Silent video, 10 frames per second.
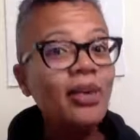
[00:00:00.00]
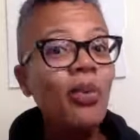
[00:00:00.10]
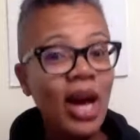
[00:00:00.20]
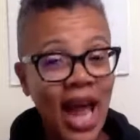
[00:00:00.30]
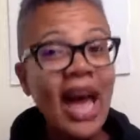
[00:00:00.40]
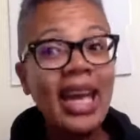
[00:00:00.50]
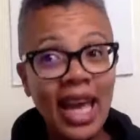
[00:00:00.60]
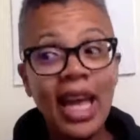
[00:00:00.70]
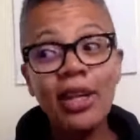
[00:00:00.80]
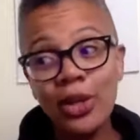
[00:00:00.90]
what I
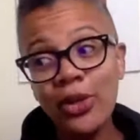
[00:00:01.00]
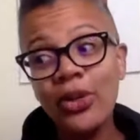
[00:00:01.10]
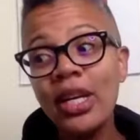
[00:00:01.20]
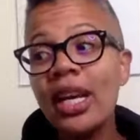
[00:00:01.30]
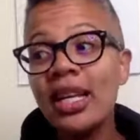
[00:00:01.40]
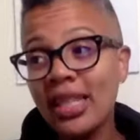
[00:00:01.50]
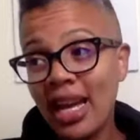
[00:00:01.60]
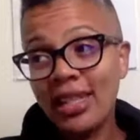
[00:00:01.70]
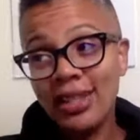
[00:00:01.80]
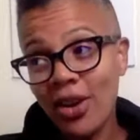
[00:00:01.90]
can do is I
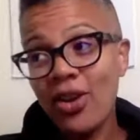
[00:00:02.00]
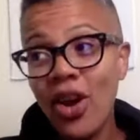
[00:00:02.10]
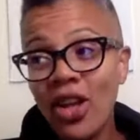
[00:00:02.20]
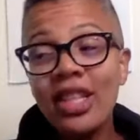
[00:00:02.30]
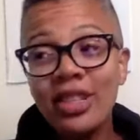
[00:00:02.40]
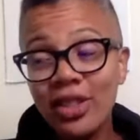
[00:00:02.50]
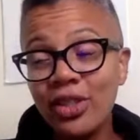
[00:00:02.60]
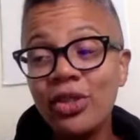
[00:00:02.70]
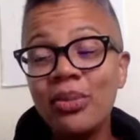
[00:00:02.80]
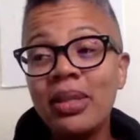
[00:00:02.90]
can turn on the
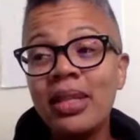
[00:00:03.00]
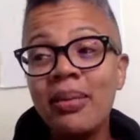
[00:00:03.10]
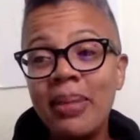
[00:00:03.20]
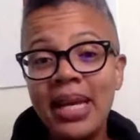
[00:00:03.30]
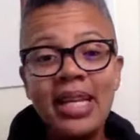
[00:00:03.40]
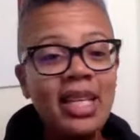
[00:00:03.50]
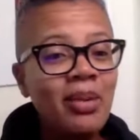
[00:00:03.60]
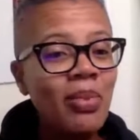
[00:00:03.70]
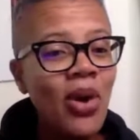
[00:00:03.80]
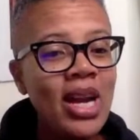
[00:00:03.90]
Zoom meeting.
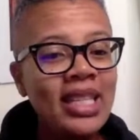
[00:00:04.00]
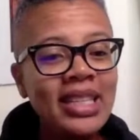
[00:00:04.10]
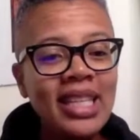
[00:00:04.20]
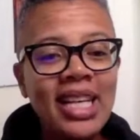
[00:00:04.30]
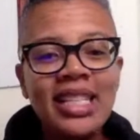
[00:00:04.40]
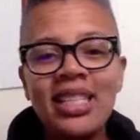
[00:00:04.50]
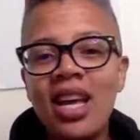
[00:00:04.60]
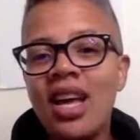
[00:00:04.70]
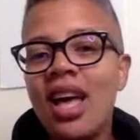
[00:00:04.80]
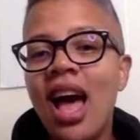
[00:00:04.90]
Good morning,
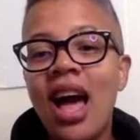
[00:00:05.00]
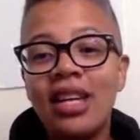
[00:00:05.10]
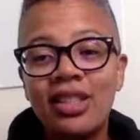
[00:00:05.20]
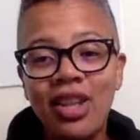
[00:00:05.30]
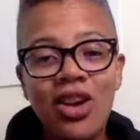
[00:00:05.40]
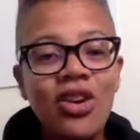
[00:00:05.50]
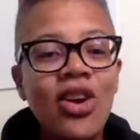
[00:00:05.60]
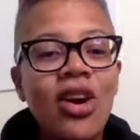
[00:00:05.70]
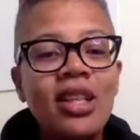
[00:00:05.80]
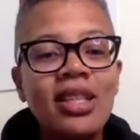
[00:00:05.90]
Tanisha. I can turn
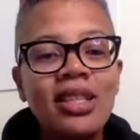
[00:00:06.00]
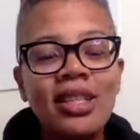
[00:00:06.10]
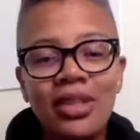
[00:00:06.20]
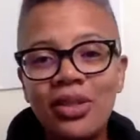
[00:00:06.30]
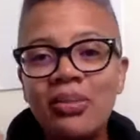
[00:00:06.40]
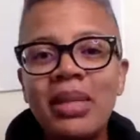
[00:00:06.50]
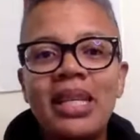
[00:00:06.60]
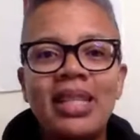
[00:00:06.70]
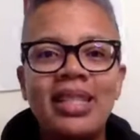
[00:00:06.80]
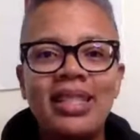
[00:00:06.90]
on the Zoom
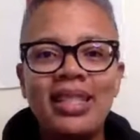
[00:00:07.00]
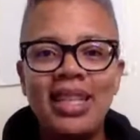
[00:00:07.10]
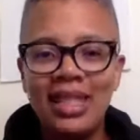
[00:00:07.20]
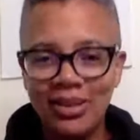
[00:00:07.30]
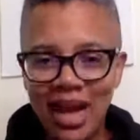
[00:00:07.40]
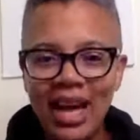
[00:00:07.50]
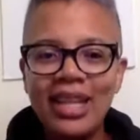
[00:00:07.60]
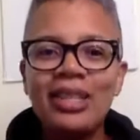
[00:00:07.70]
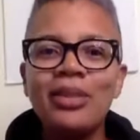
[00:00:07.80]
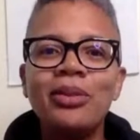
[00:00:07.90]
meeting. That's what I
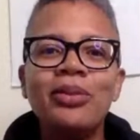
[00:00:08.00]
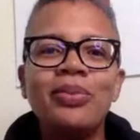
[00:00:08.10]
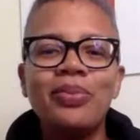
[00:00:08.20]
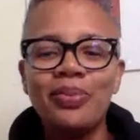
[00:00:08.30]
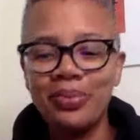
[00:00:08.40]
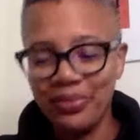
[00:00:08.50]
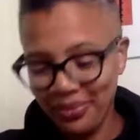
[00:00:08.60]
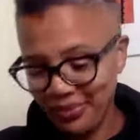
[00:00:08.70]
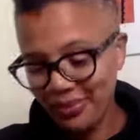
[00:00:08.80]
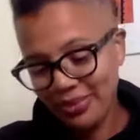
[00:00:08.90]
can do.
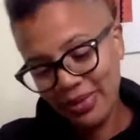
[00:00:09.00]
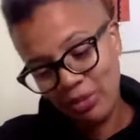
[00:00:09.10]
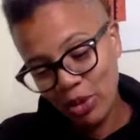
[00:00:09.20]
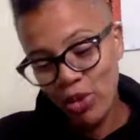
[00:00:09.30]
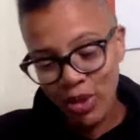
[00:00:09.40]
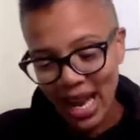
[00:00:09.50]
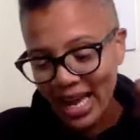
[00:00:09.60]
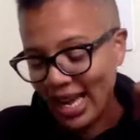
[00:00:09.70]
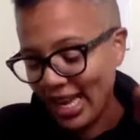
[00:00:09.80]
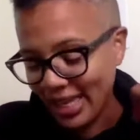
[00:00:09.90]
Doing what I
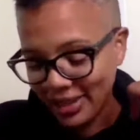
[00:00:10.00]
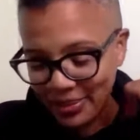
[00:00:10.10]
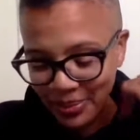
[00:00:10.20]
can.